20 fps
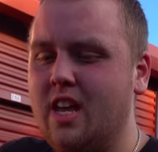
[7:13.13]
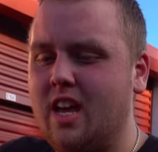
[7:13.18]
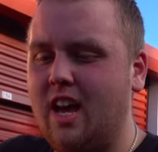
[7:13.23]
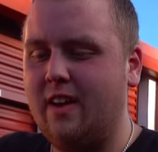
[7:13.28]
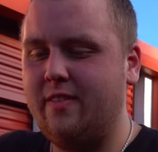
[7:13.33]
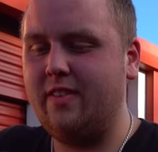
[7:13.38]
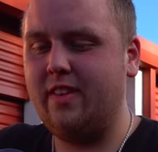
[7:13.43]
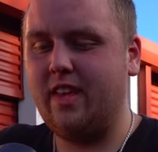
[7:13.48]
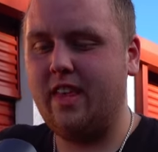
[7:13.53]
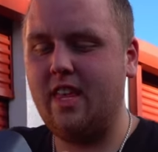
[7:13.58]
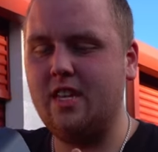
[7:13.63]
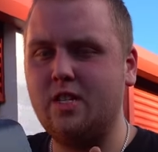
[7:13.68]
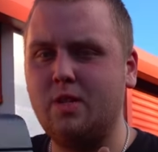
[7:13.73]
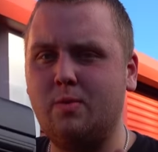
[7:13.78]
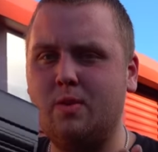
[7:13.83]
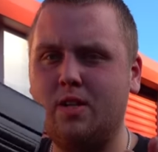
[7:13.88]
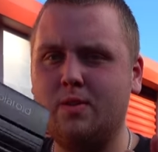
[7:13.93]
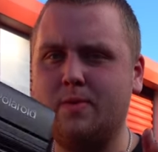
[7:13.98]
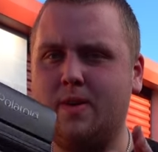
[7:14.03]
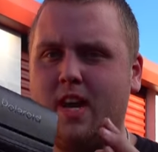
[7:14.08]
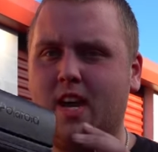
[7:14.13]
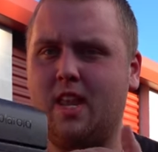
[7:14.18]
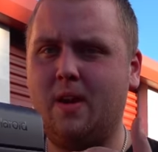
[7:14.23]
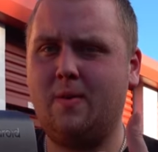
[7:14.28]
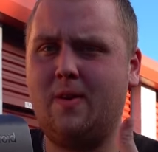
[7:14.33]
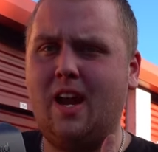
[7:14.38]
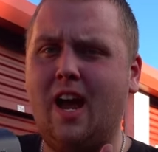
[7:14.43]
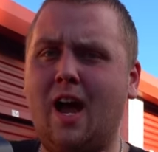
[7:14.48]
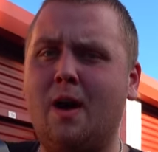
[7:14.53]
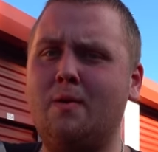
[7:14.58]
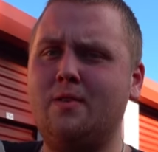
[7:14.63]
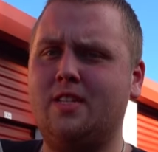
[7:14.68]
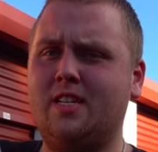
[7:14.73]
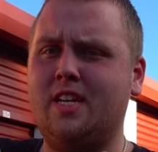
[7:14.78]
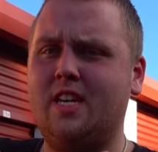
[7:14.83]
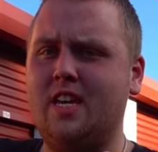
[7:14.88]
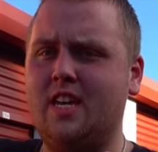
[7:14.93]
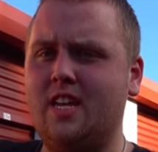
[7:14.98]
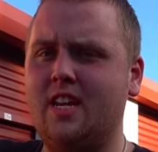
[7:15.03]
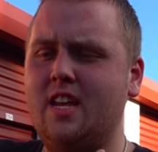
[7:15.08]
I feel like these are the ones we had like when I was a
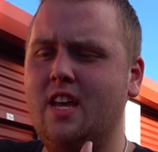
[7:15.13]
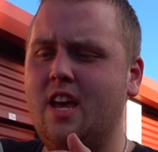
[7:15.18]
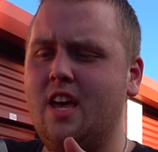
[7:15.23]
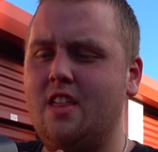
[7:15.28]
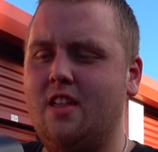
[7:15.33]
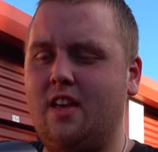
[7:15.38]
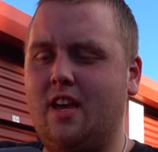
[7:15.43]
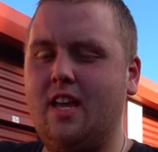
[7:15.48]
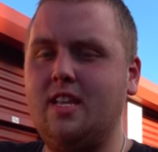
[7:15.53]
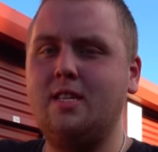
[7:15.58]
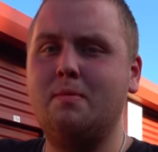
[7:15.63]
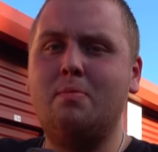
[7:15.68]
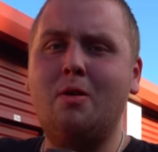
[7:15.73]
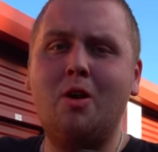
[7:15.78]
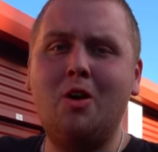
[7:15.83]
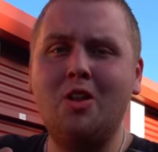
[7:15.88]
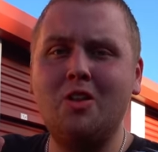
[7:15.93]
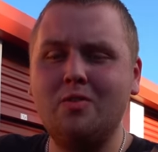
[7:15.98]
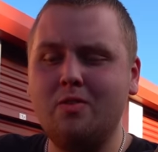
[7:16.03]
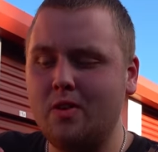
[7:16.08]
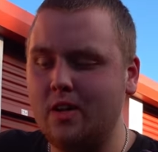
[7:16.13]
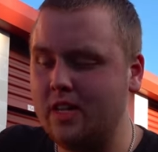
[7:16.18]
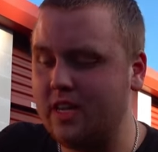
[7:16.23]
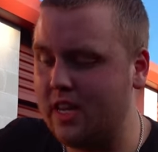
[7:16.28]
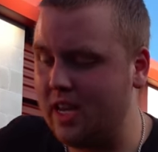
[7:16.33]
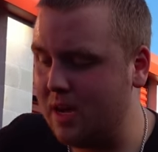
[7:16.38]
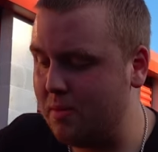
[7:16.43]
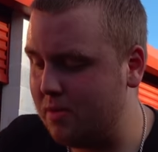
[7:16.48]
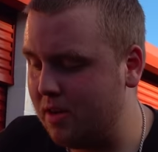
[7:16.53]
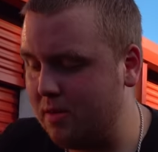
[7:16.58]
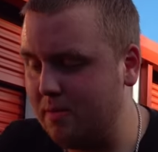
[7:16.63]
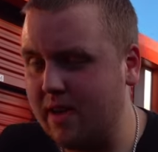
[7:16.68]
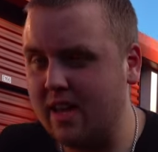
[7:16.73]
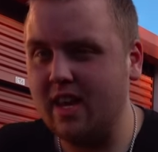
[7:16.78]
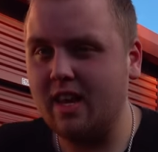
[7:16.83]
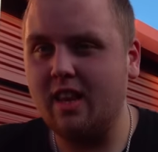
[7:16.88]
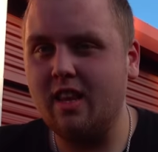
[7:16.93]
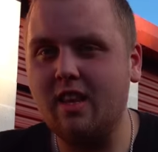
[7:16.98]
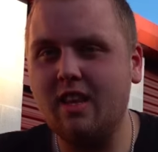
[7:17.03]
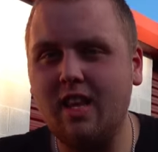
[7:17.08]
kid. Like, it's a Polaroid camera made
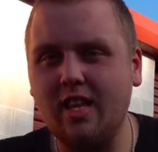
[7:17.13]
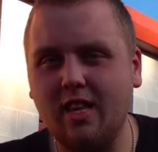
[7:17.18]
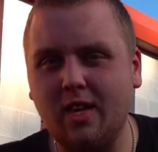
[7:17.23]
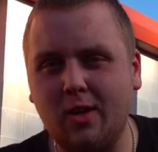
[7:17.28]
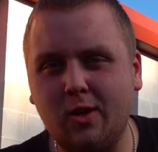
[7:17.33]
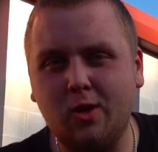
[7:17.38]
to look like the